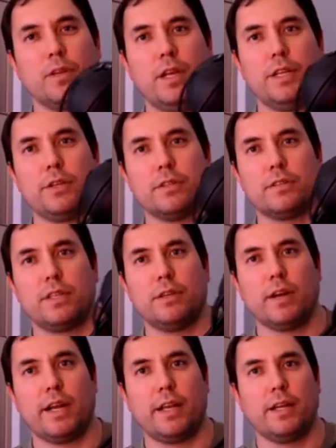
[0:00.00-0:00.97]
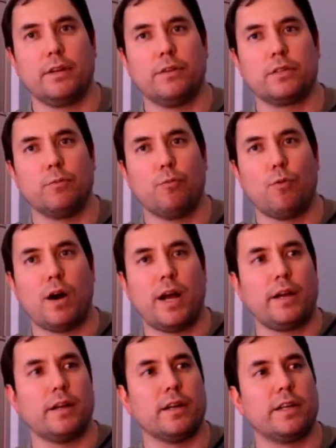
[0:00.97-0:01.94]
And you can see right here there's some
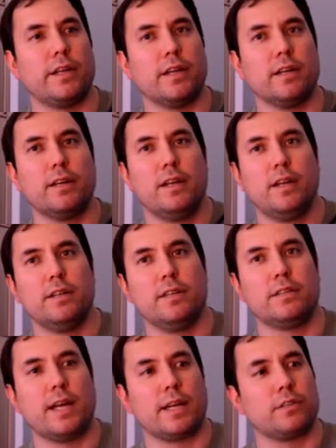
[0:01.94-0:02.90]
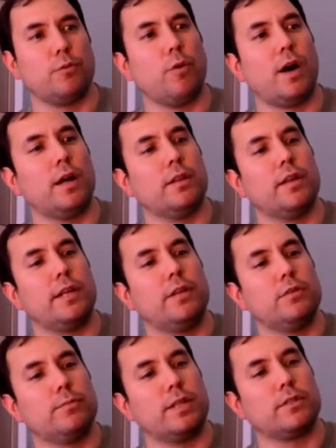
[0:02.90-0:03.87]
wire here. This is actually wire that I
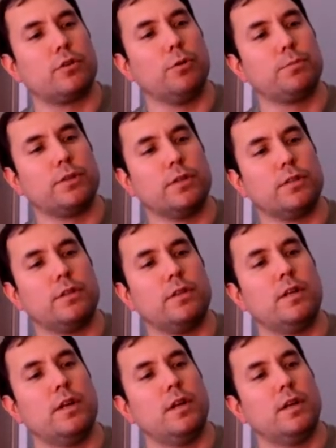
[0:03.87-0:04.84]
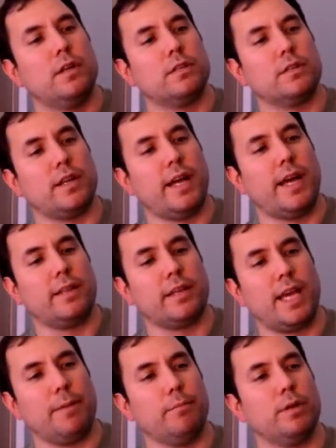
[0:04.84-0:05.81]
use in my sculptures. Since I had the
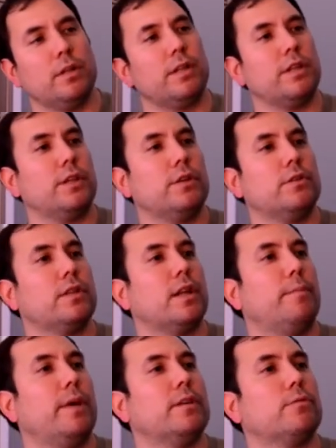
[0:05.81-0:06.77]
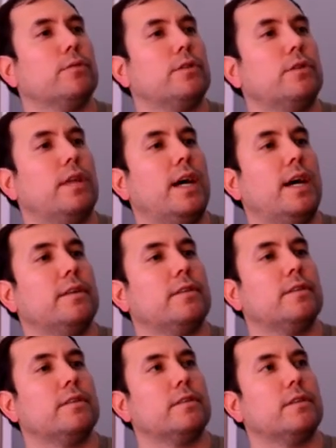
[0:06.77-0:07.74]
capability to use it, I may as well do that.
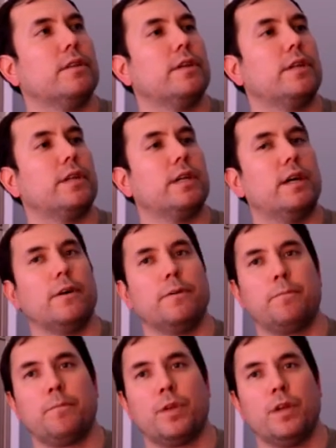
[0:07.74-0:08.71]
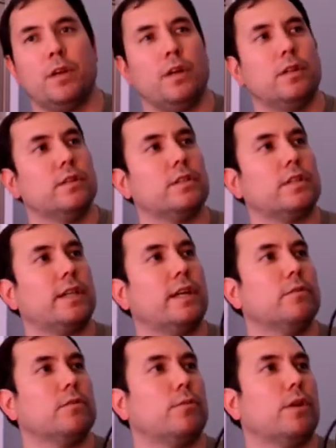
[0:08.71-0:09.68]
So there you go. This
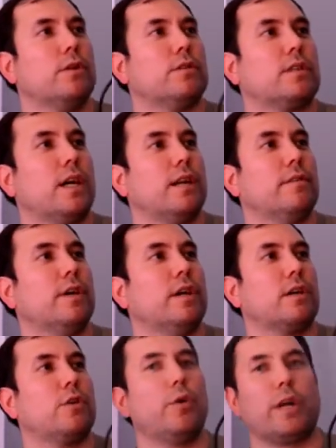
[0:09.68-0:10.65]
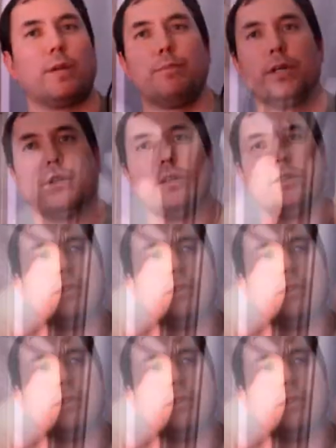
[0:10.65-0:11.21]
again was one of those kind of quick builds,